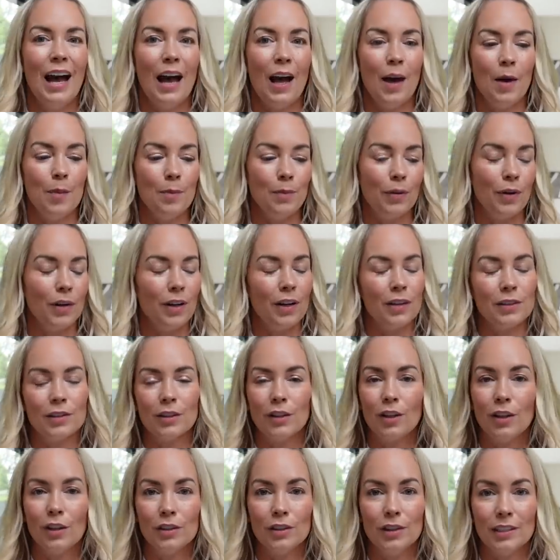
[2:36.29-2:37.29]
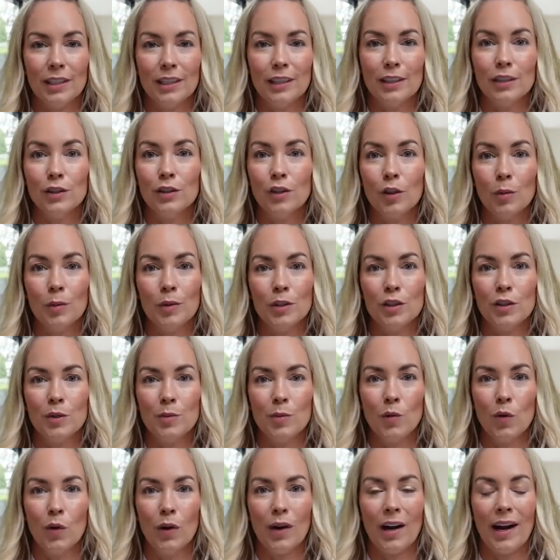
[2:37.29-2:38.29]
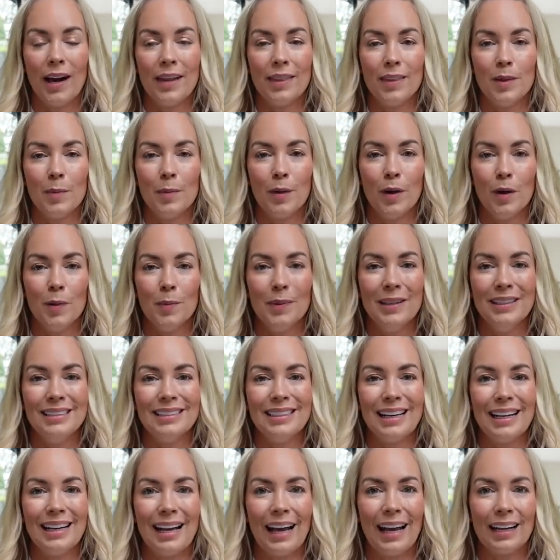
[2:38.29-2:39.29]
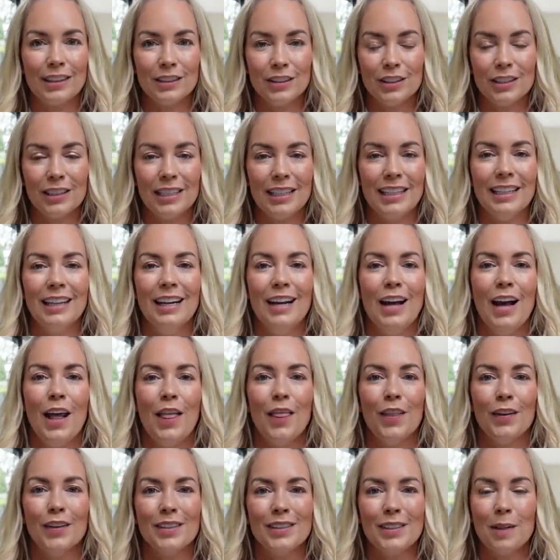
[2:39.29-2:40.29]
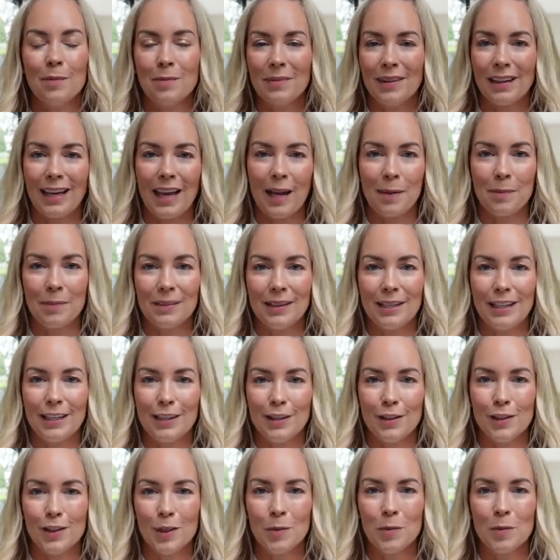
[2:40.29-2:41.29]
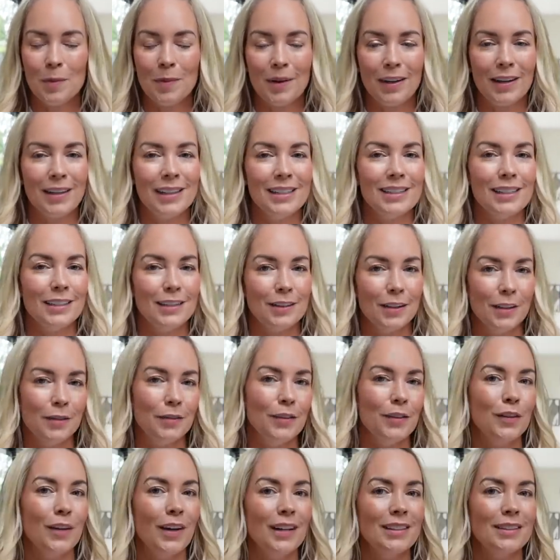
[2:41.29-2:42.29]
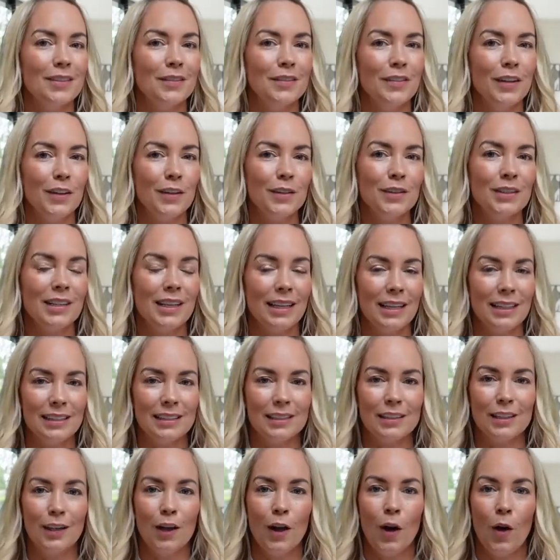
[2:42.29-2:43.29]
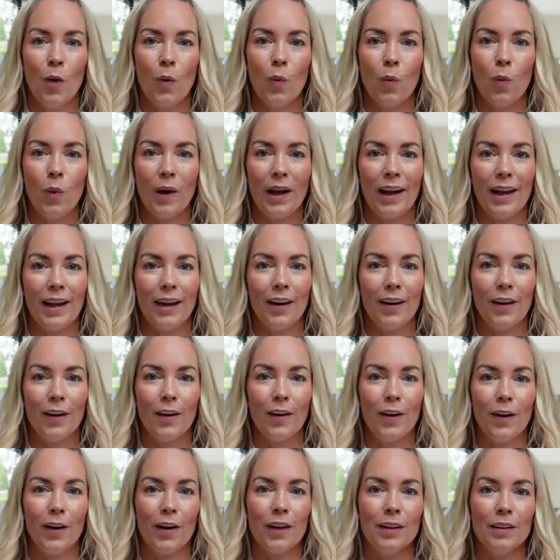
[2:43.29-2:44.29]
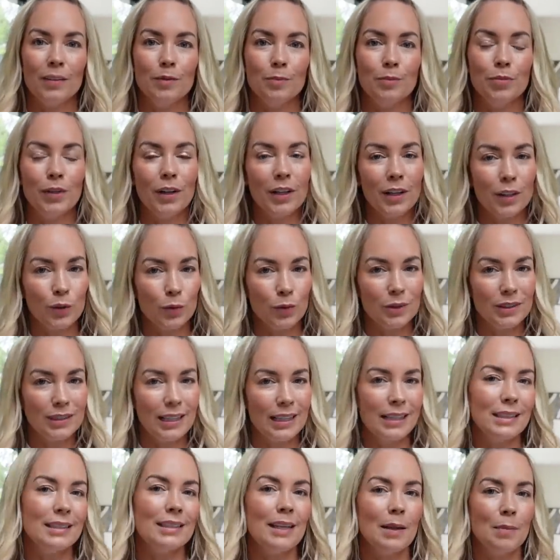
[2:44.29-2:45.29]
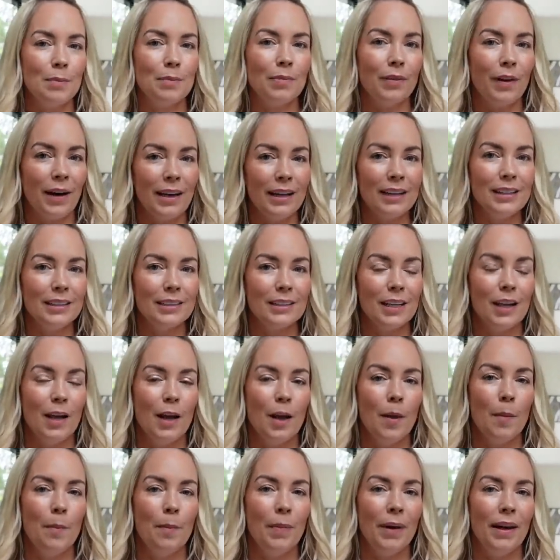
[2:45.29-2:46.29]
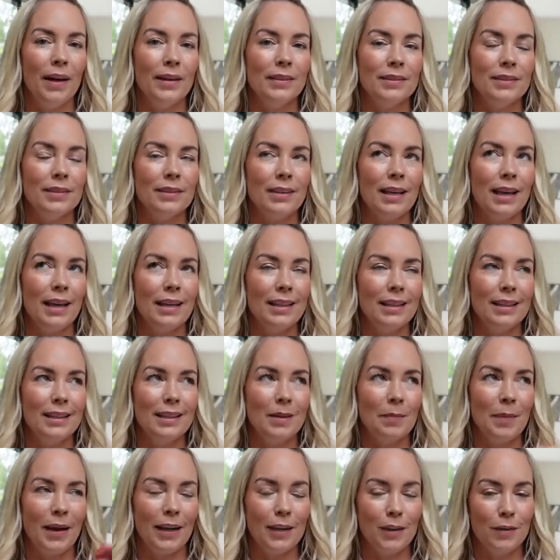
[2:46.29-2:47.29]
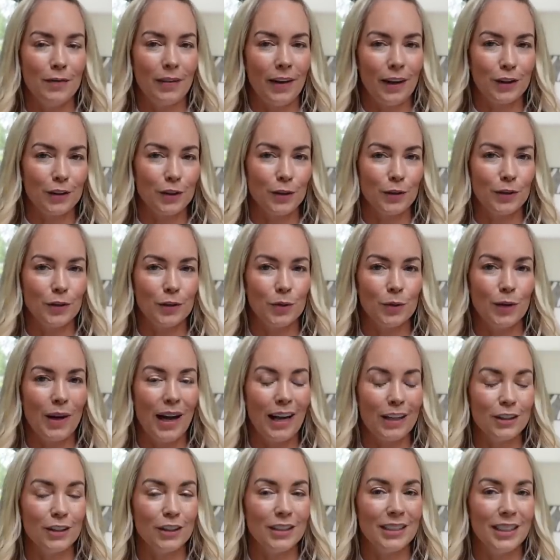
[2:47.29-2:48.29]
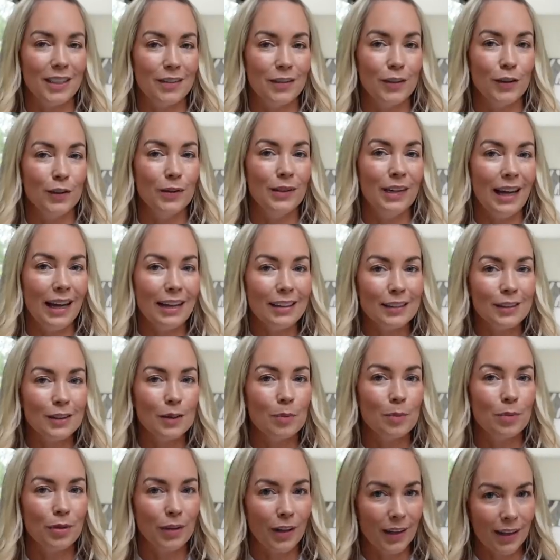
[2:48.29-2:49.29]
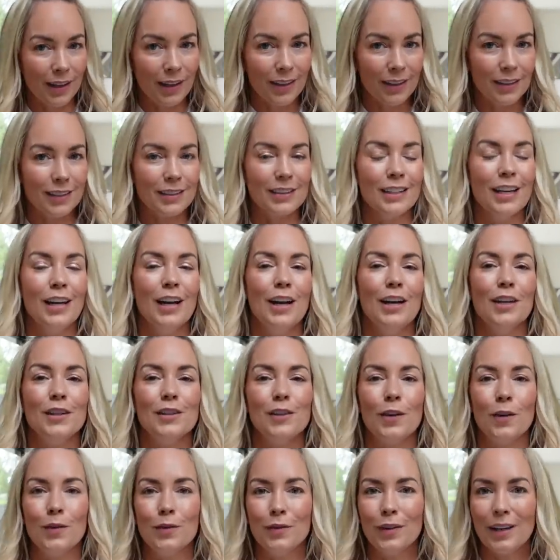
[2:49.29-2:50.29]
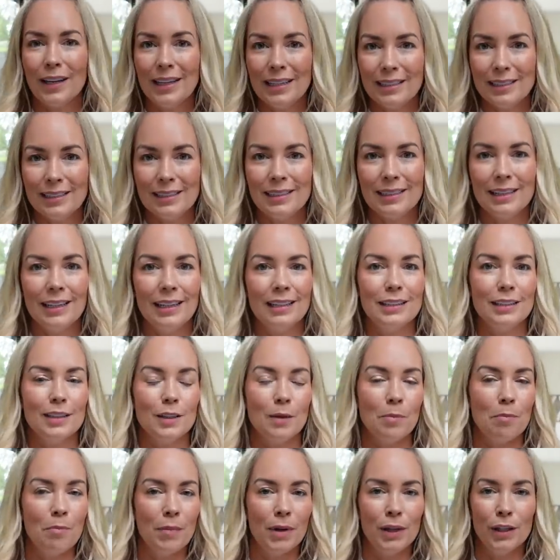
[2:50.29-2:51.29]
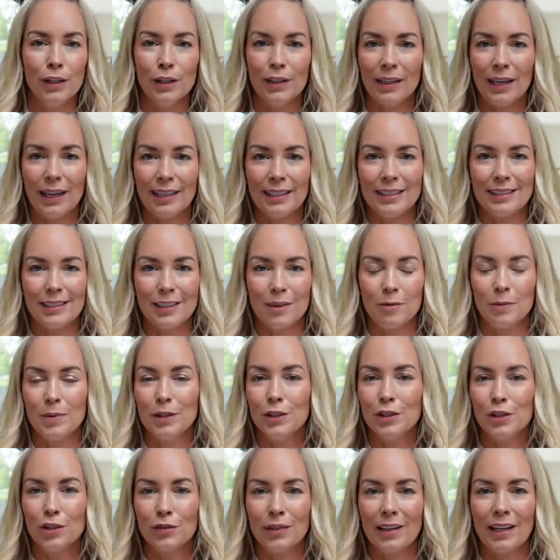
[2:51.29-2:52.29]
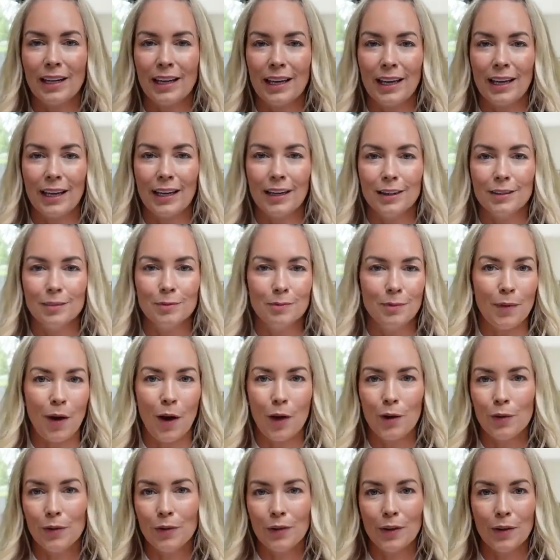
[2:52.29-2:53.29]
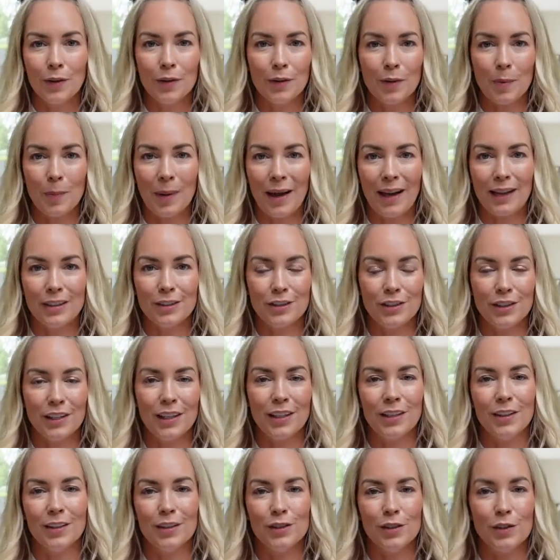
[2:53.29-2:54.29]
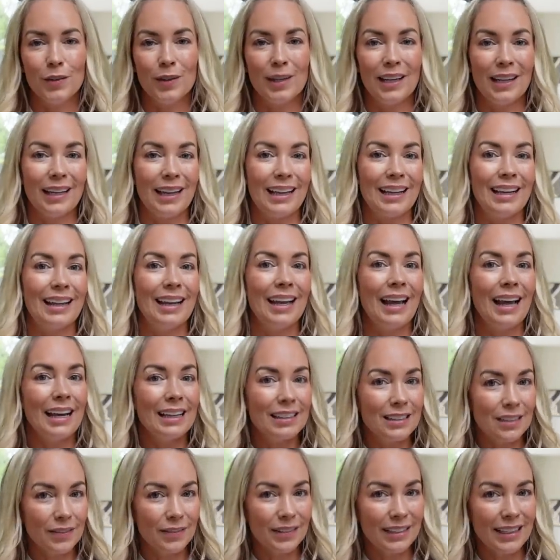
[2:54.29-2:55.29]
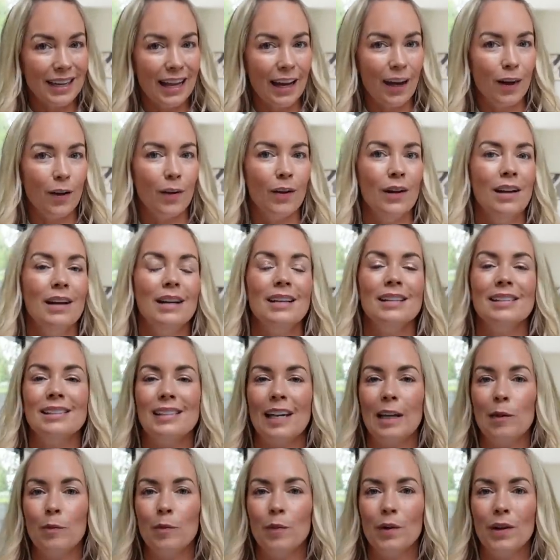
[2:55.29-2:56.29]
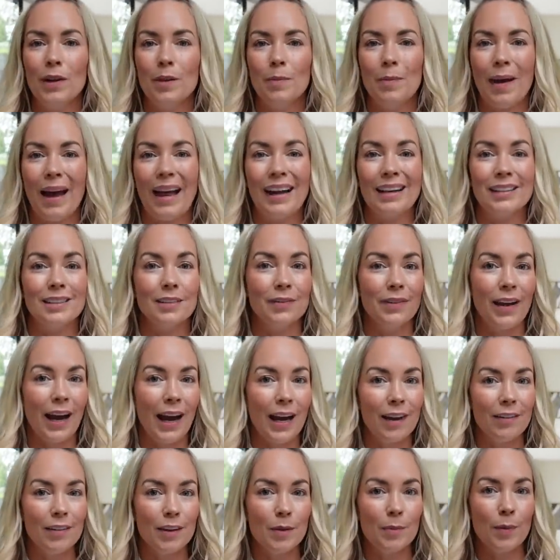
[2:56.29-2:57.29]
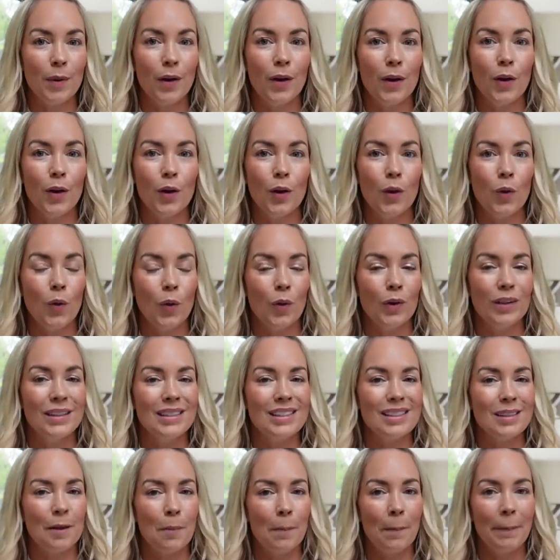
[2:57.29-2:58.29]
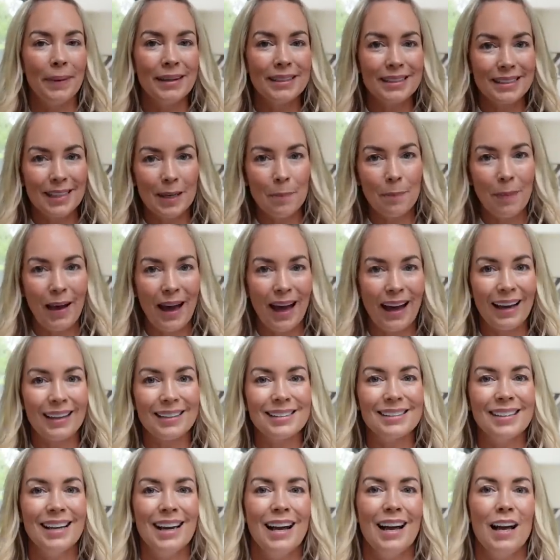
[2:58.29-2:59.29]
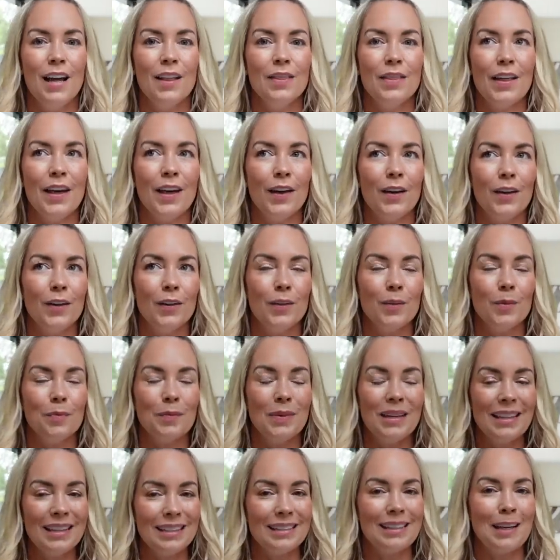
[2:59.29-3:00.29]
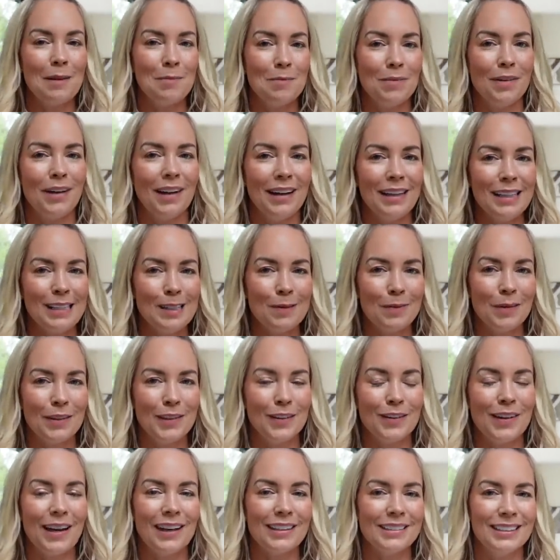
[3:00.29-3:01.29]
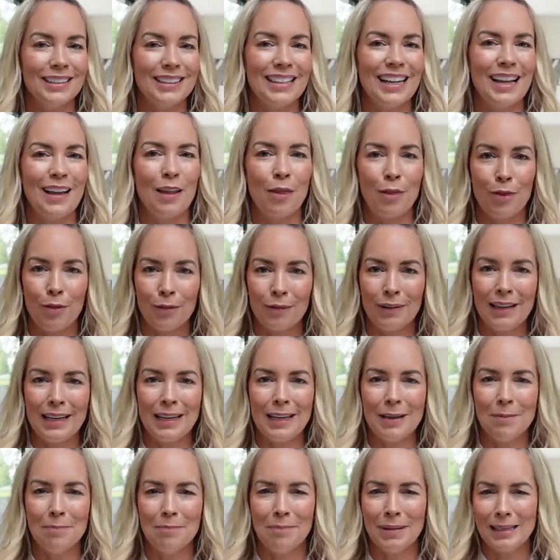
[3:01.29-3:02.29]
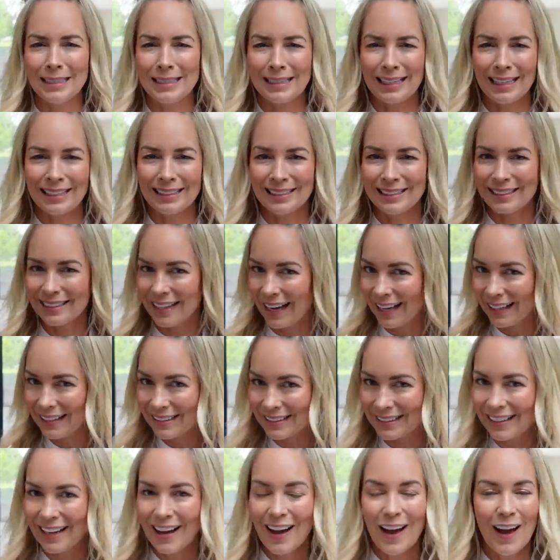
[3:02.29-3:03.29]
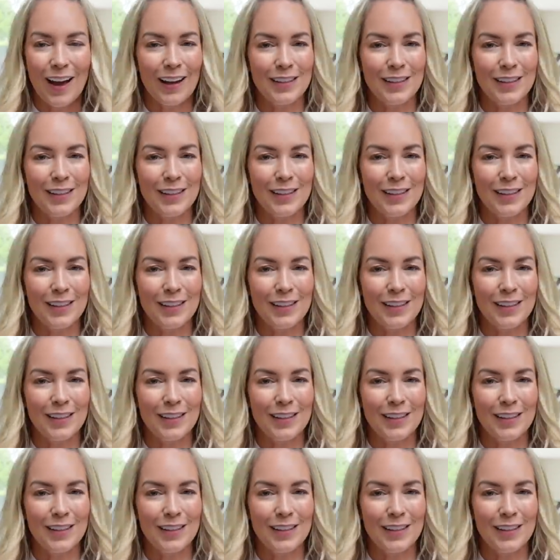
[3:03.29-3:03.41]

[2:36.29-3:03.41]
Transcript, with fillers: Uh, products are costing so much more at the moment. And actually there's something happening in the supermarkets. I don't know if you guys have noticed where products will stay the same price, but then the manufacturers will actually give you less product. So for instance, Muller lights have been shrinking over the past years. You get like less of it now. Same with bags of Haribo or in some biscuit packs, they'll be the same price, but you'll actually get three biscuits less.